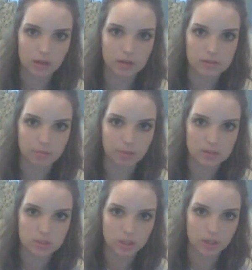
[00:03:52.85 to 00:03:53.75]
is the
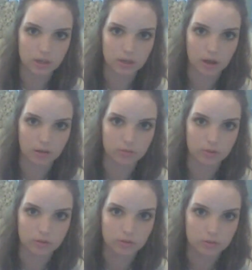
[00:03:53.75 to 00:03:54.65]
best chicken
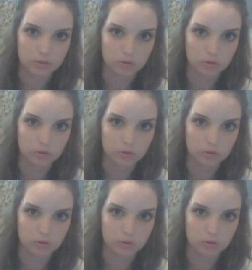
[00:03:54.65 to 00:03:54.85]
ever in the